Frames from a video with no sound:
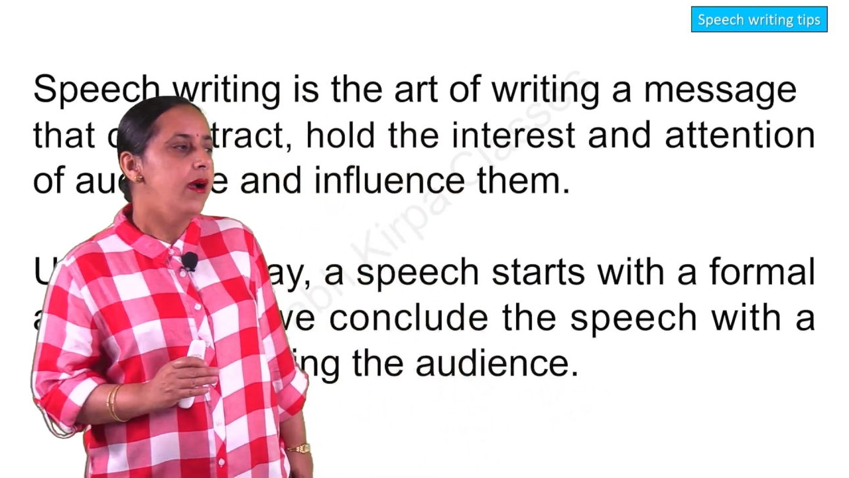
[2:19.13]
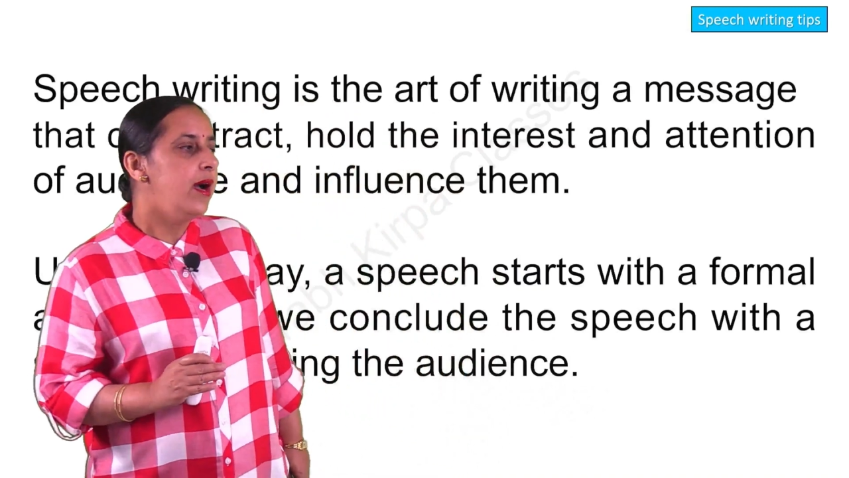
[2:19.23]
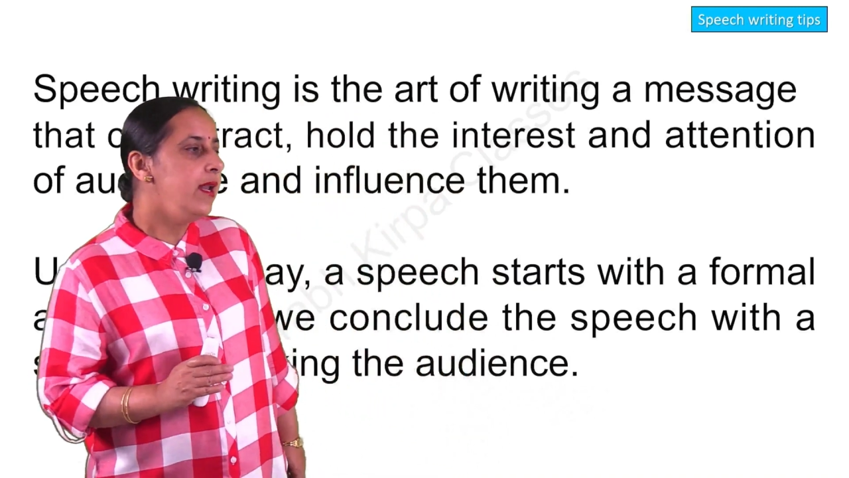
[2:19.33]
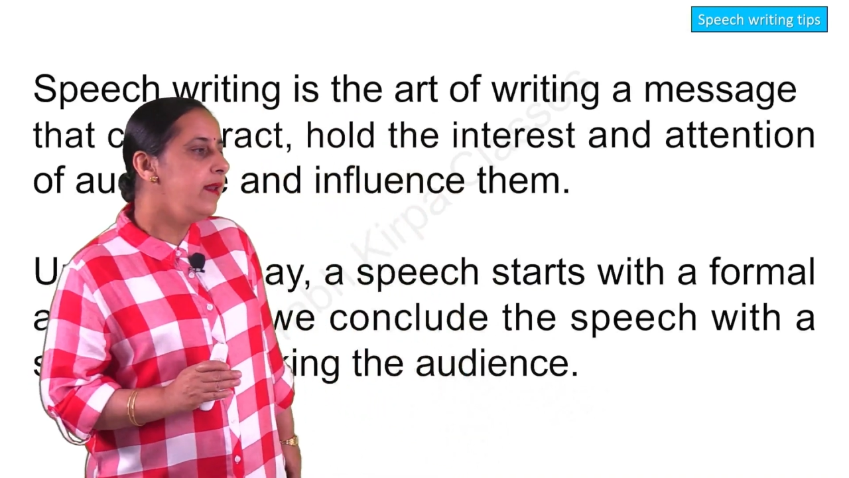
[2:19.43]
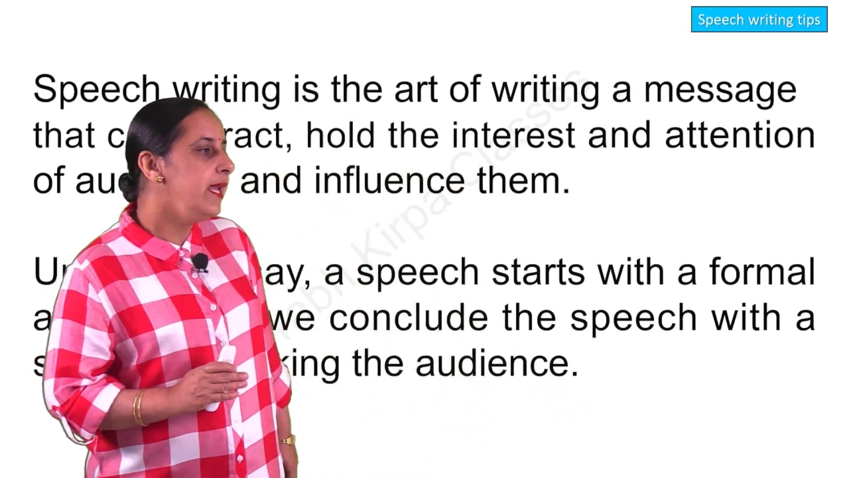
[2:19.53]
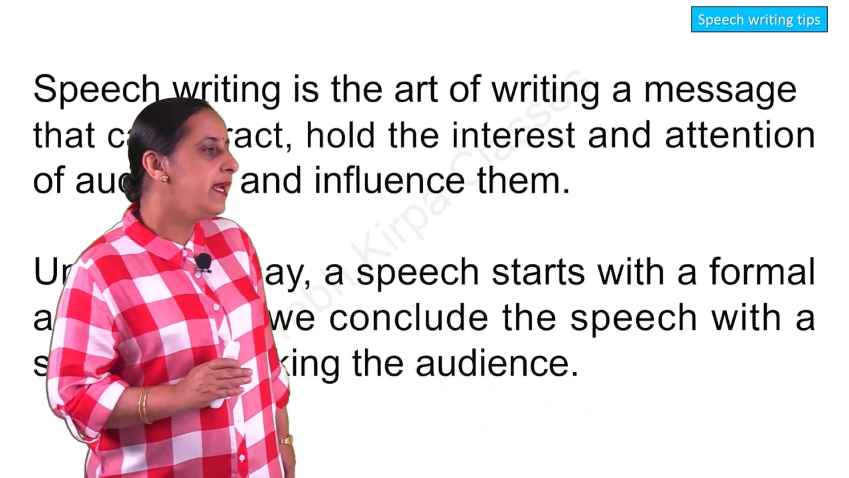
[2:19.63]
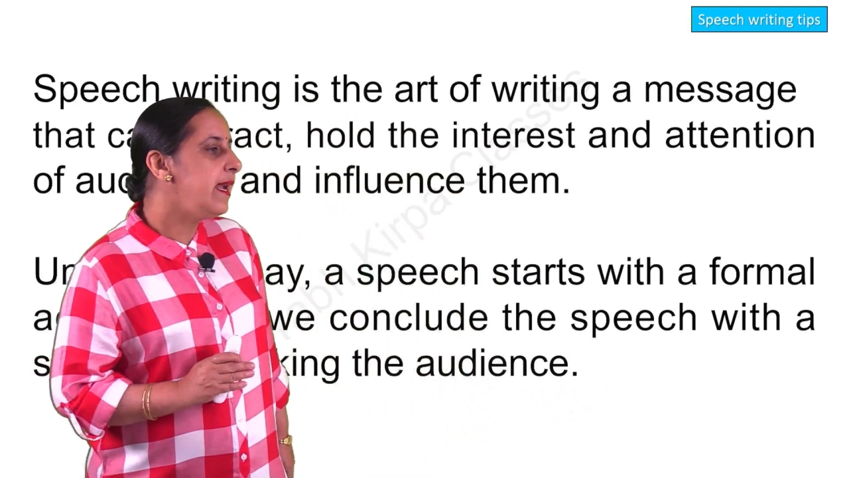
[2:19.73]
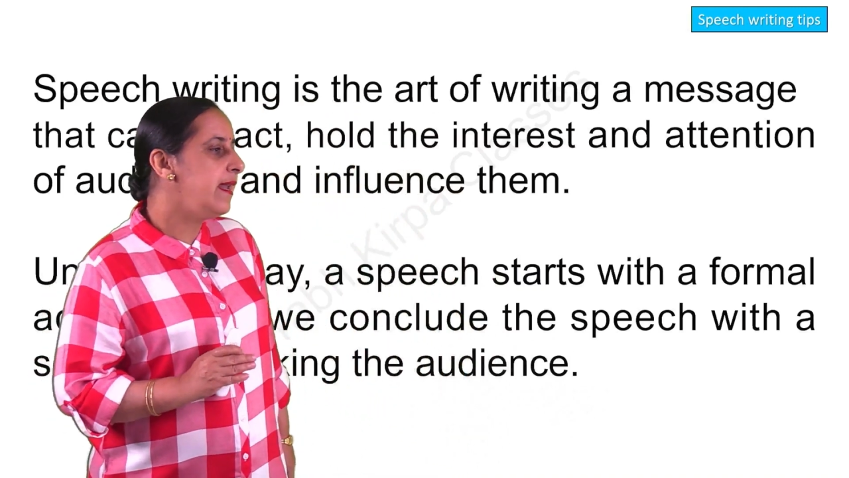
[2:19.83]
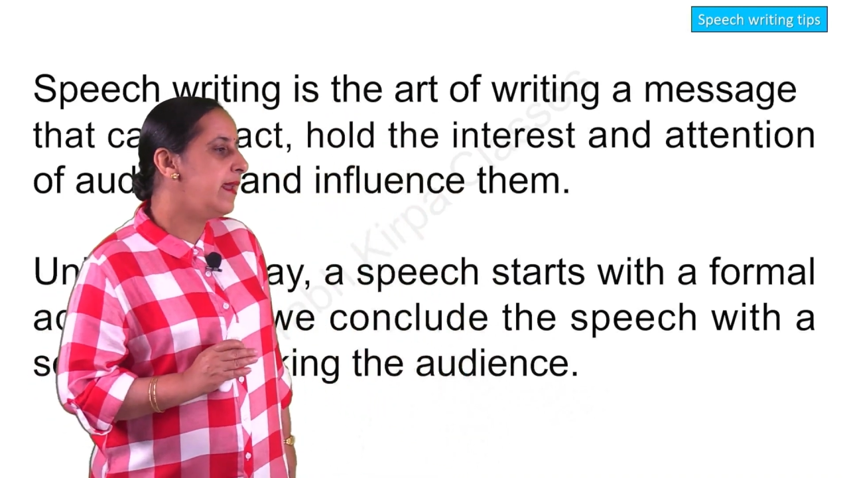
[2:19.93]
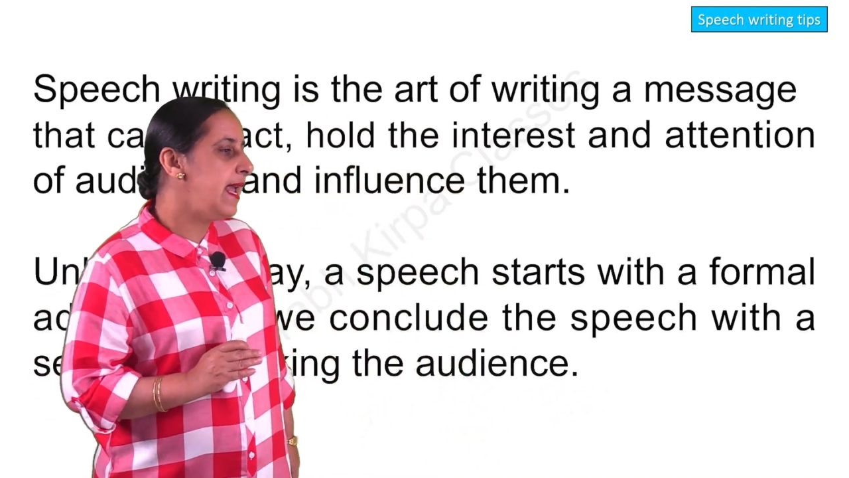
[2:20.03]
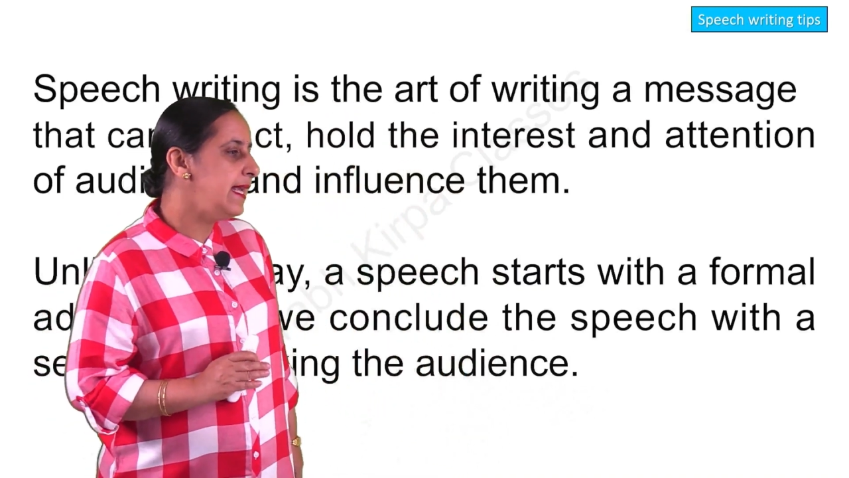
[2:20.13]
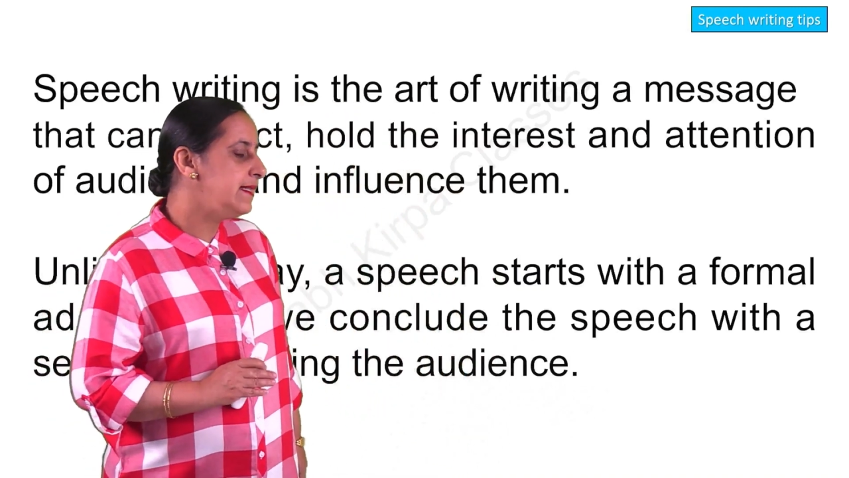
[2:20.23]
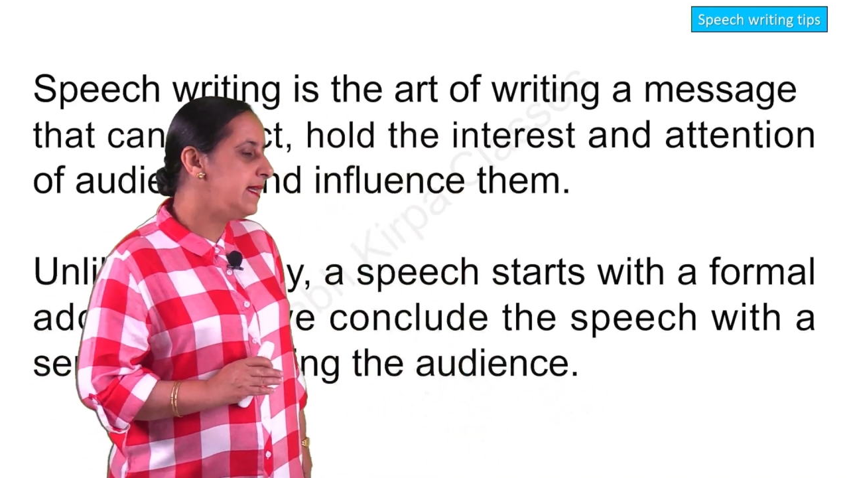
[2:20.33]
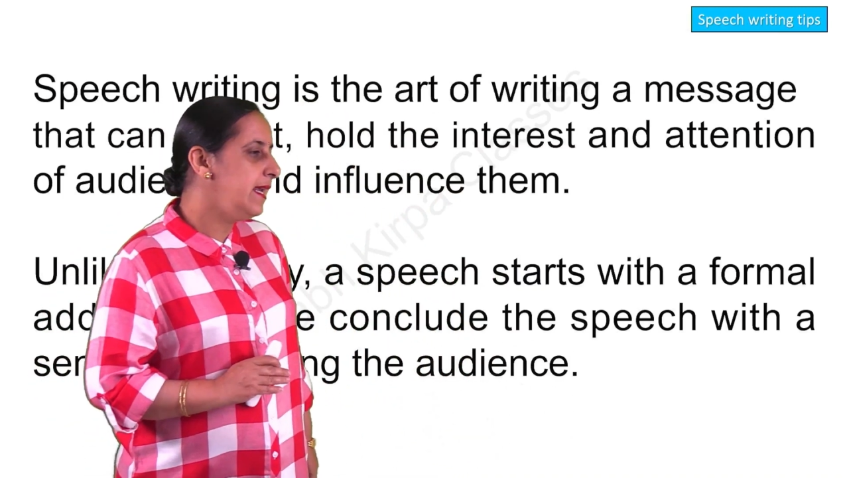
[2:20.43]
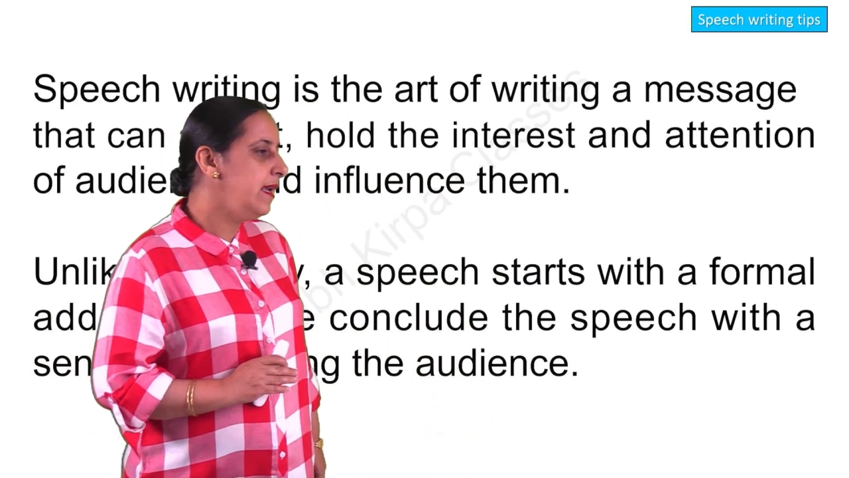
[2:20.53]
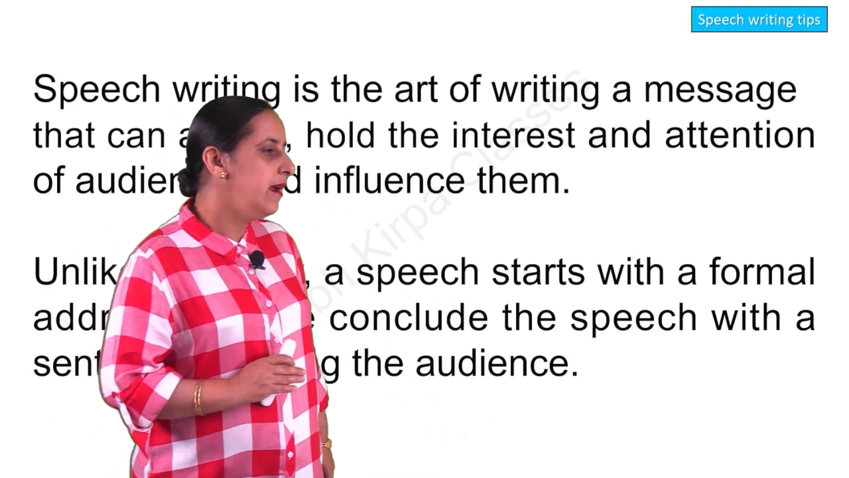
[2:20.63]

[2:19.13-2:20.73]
Unlike an essay,